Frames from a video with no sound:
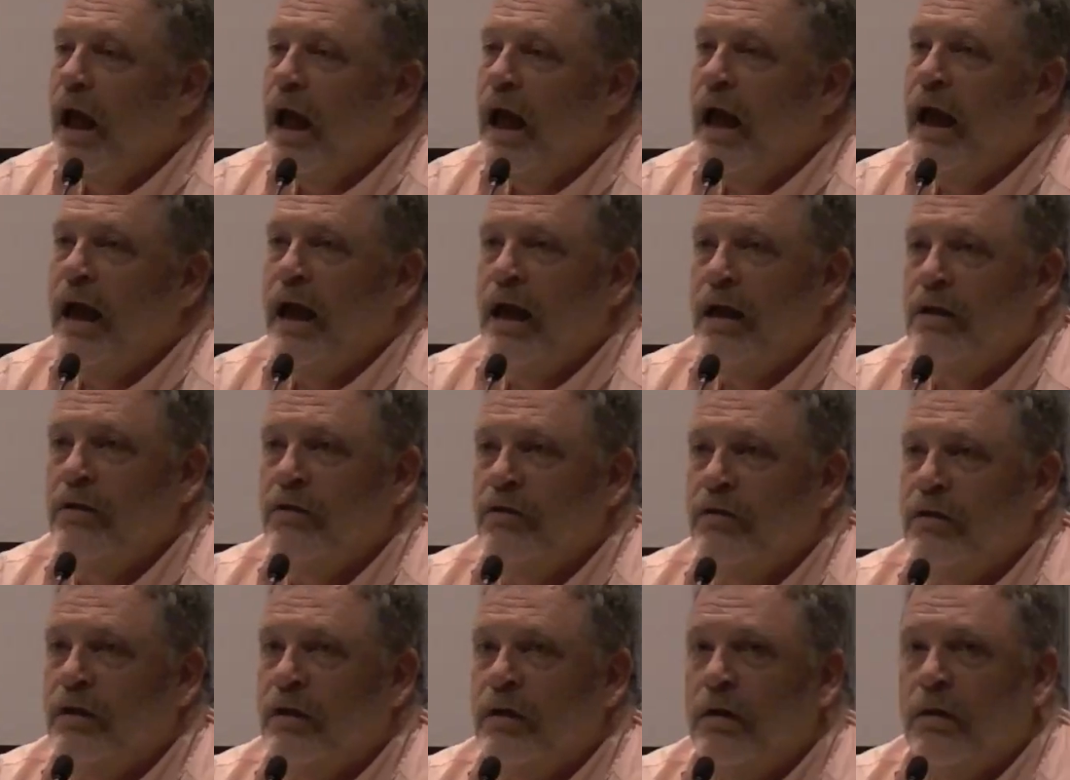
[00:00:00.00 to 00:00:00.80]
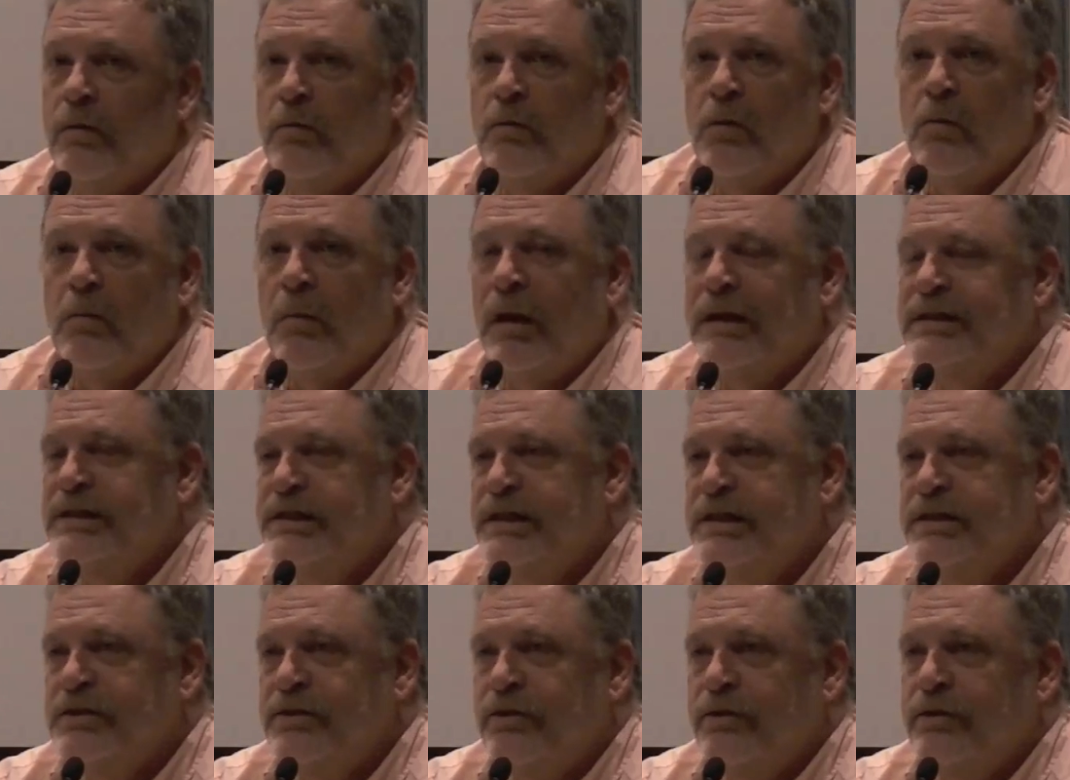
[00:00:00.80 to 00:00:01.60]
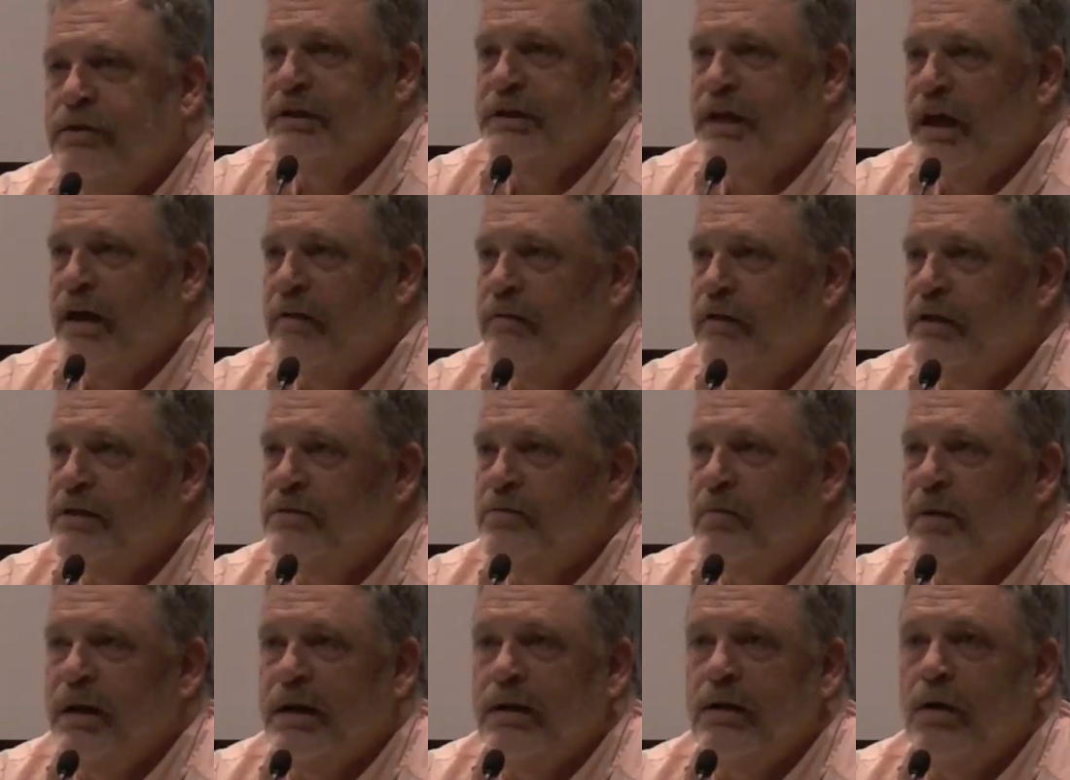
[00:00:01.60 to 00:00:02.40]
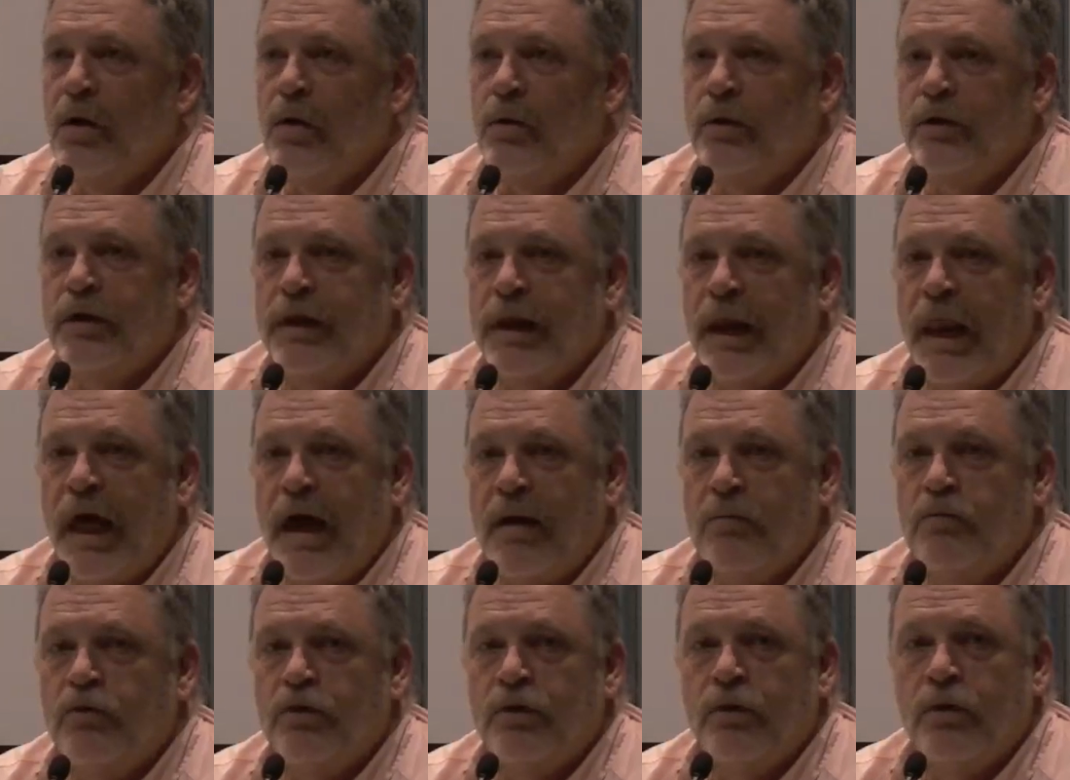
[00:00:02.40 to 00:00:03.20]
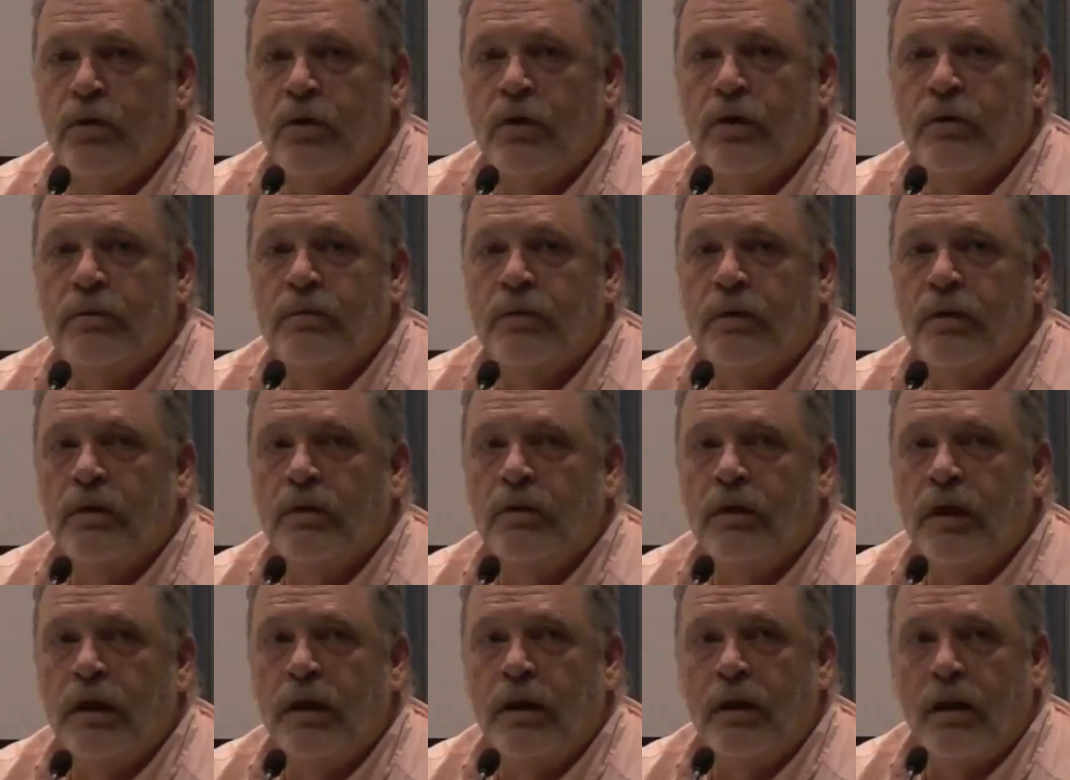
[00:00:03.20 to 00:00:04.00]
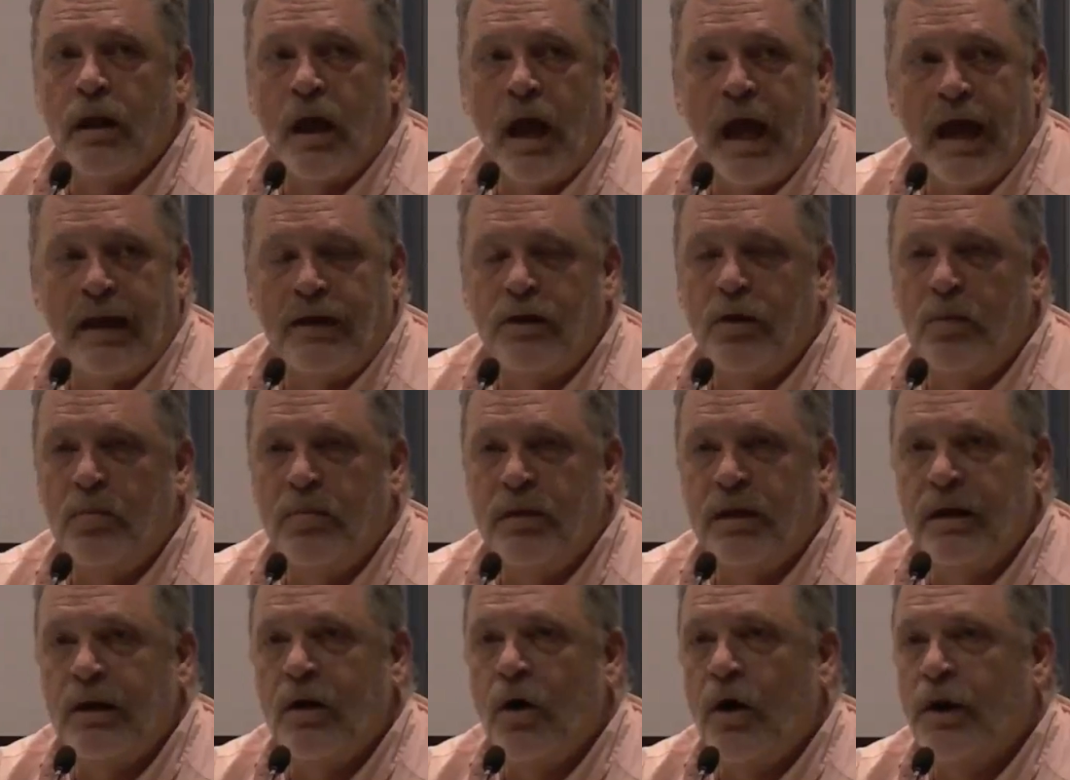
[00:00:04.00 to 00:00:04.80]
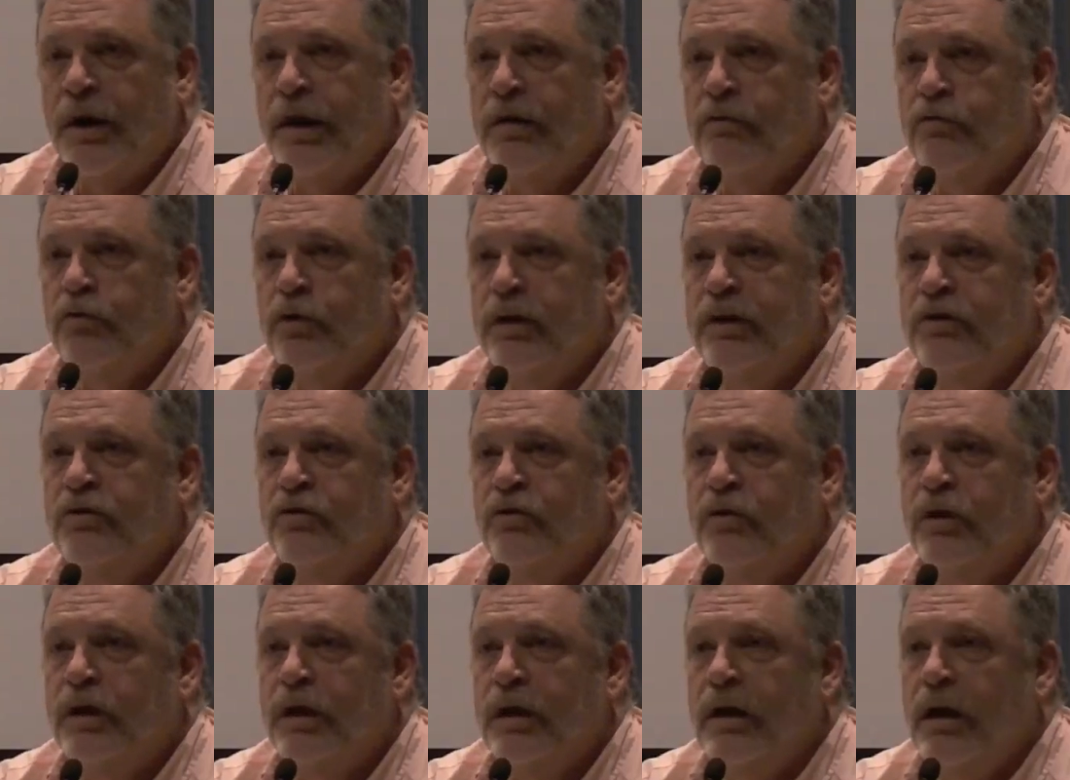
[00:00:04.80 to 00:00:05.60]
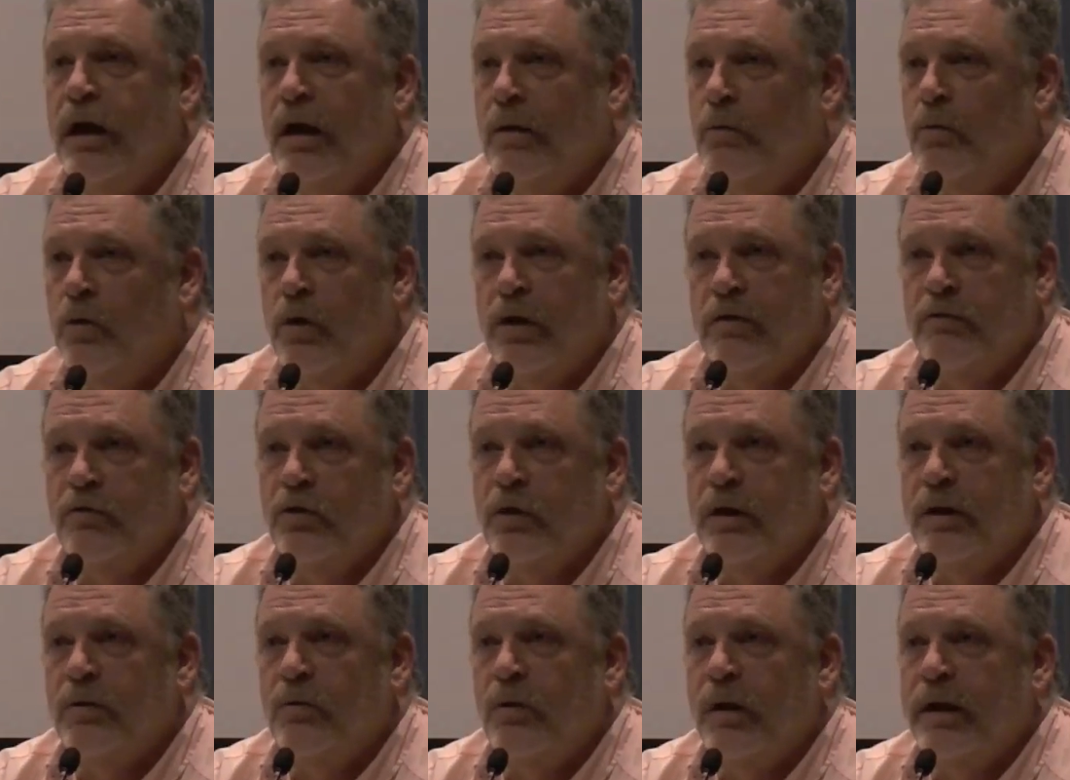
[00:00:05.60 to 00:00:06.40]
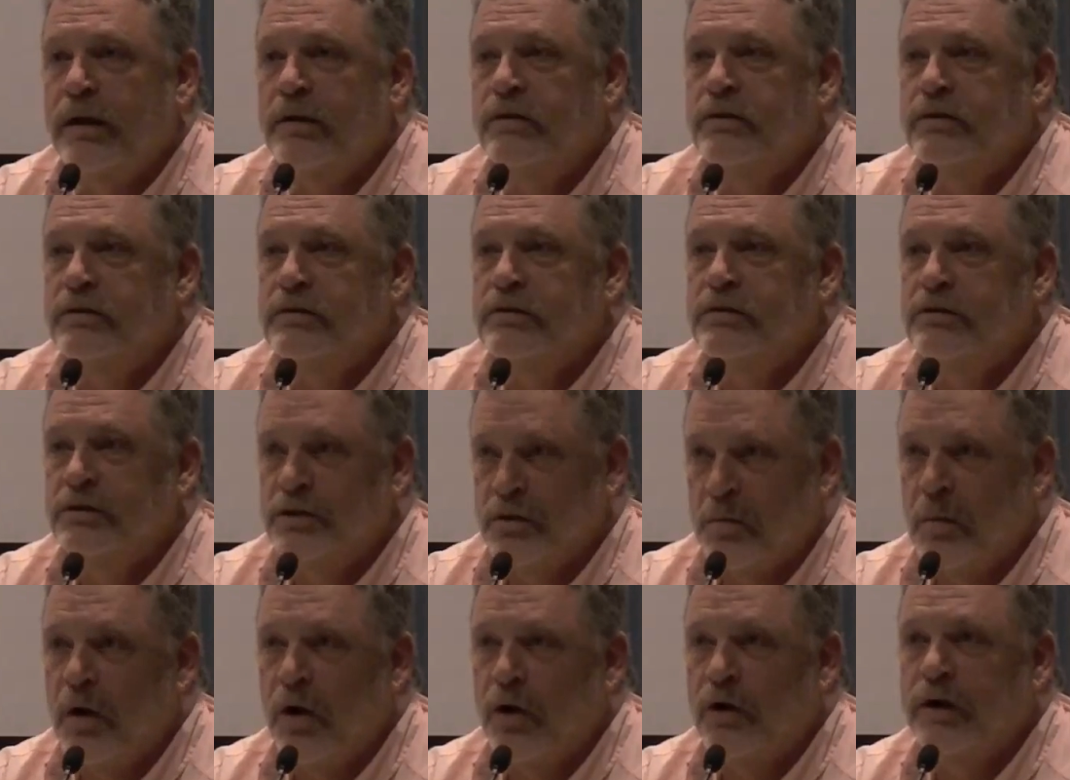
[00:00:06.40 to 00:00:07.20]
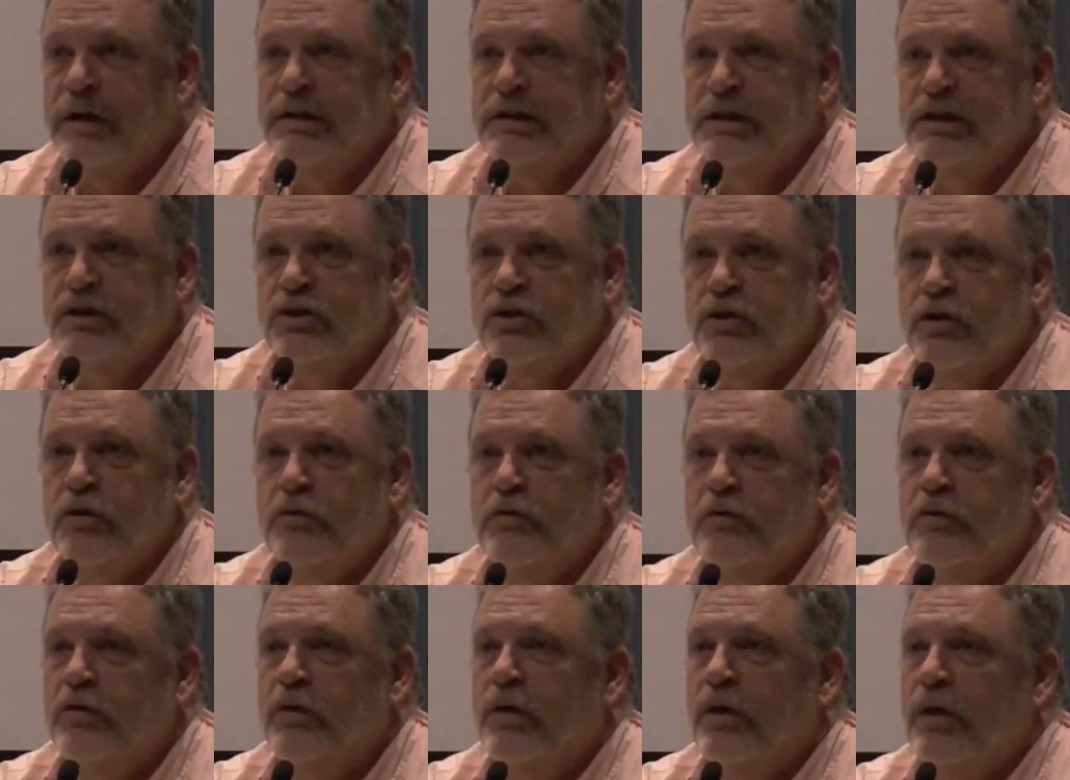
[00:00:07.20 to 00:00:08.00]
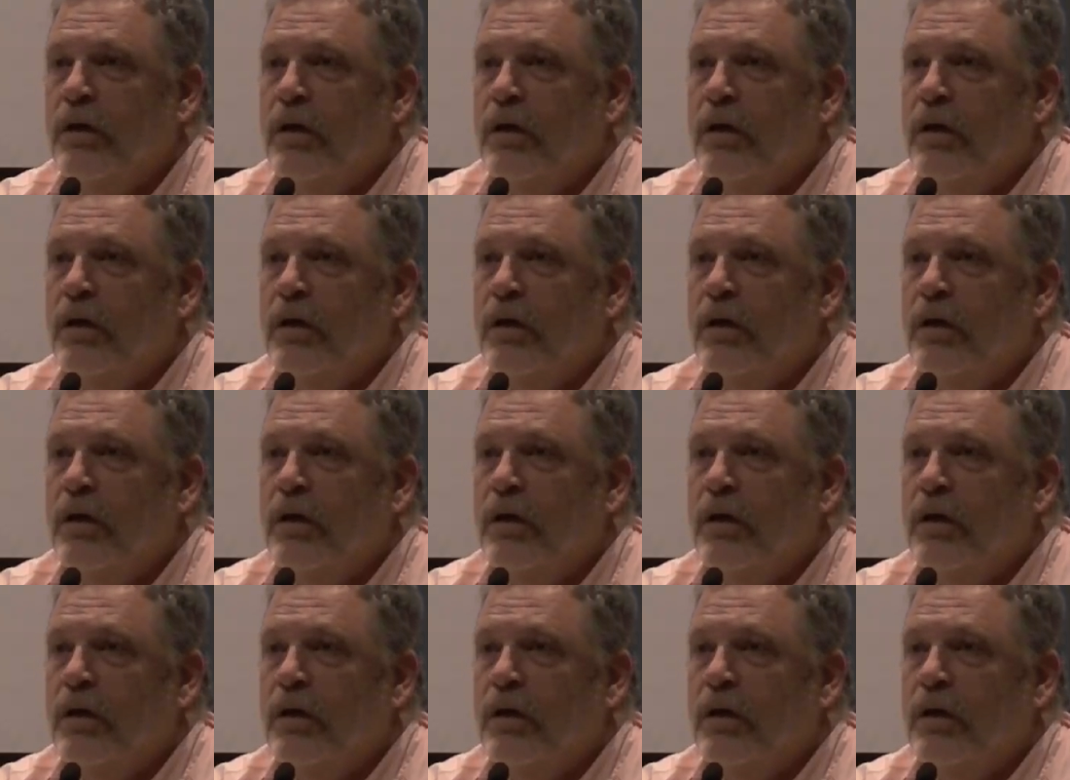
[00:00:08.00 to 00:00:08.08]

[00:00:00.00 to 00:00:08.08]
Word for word: And uh, my sister to have this big golden Labrador that had to pee on every tree, wherever he went, to mark his turf.